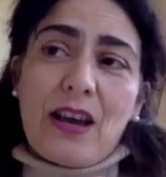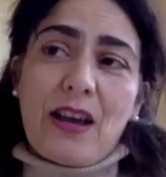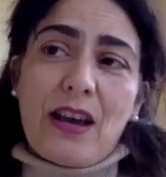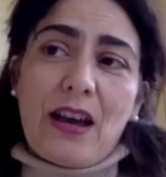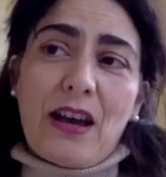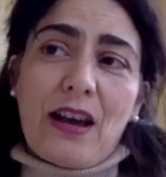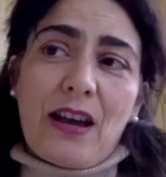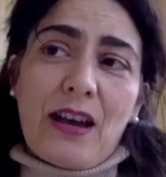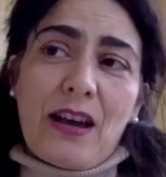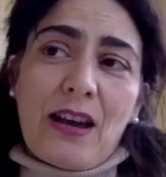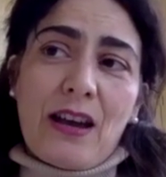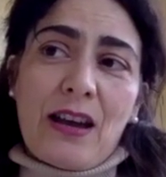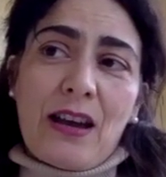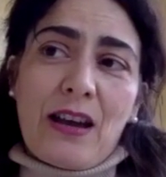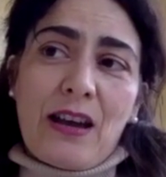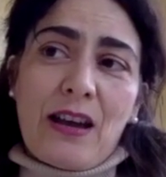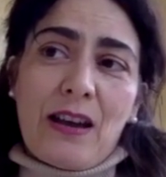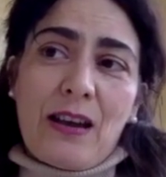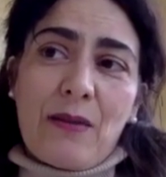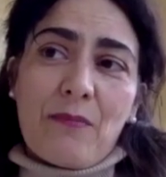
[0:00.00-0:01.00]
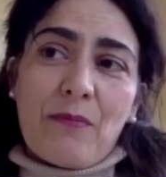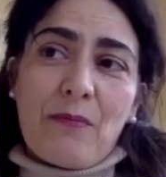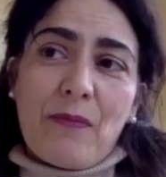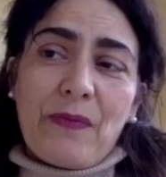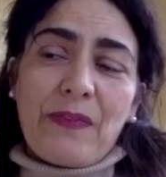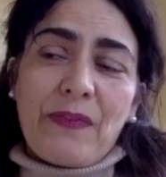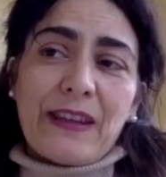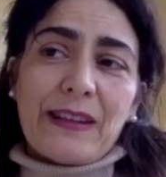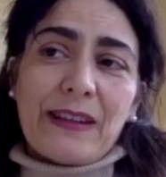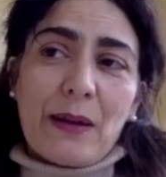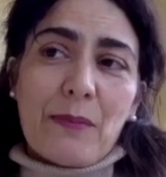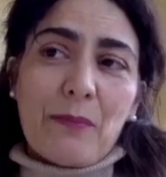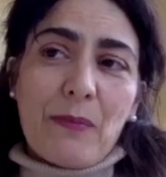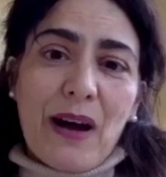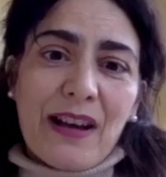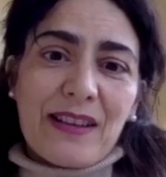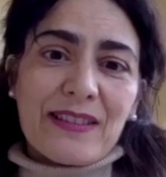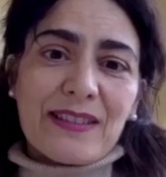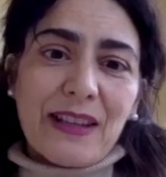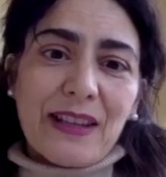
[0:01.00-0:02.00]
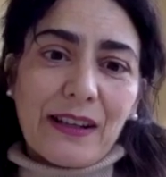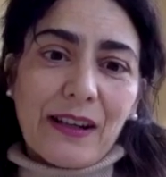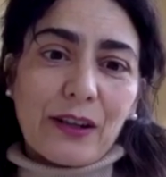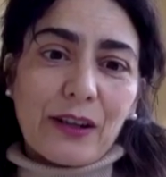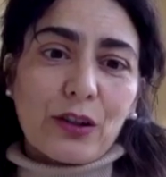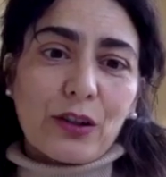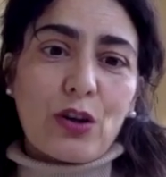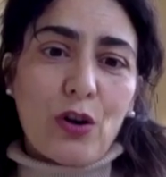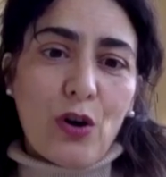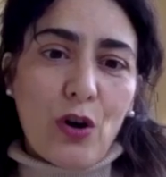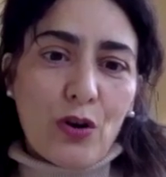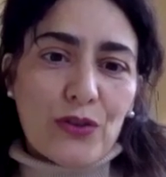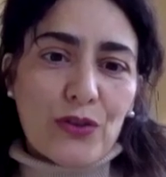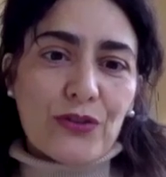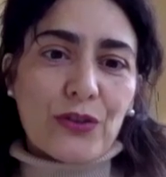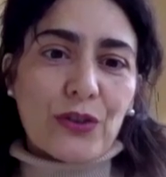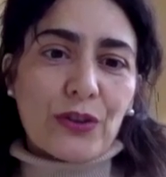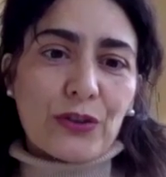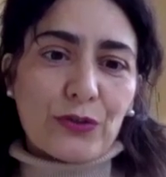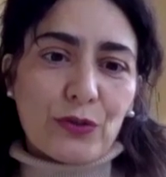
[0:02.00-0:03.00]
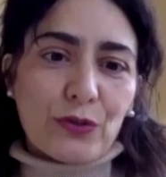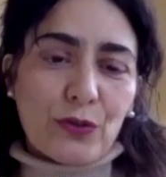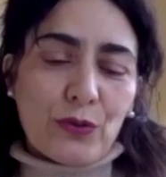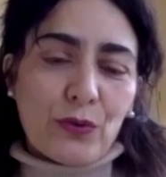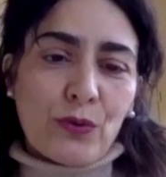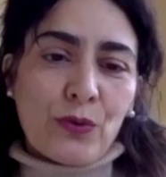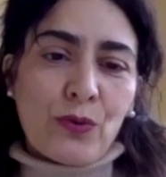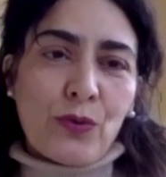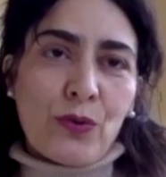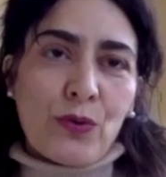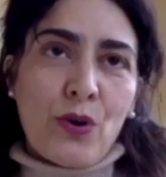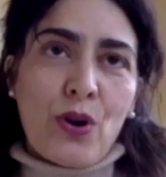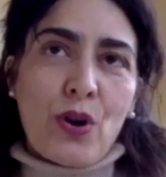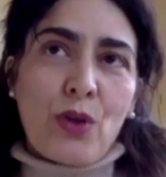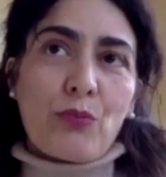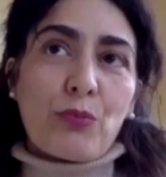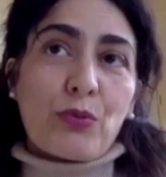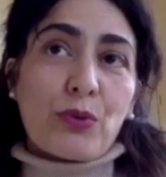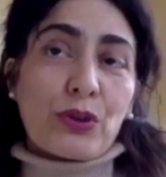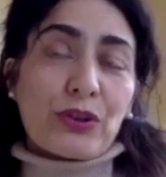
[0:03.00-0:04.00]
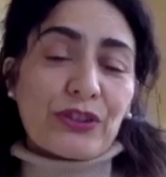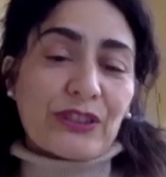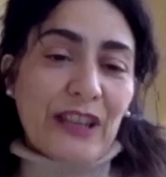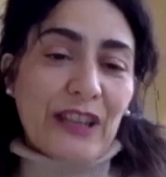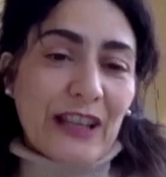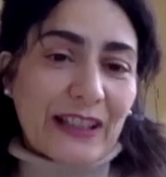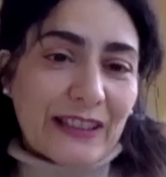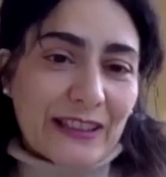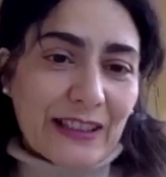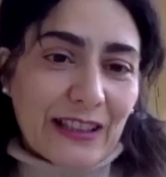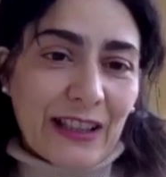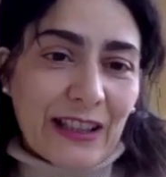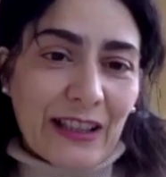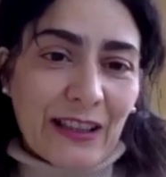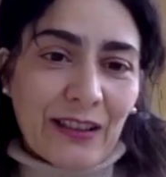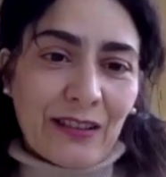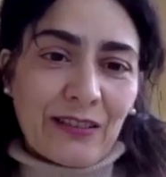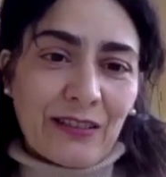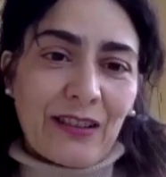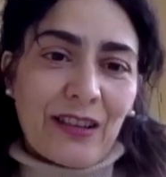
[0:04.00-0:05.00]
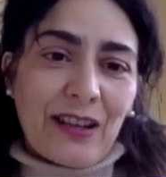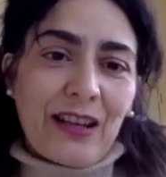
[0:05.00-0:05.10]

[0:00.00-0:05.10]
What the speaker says: the demands that are closer to protecting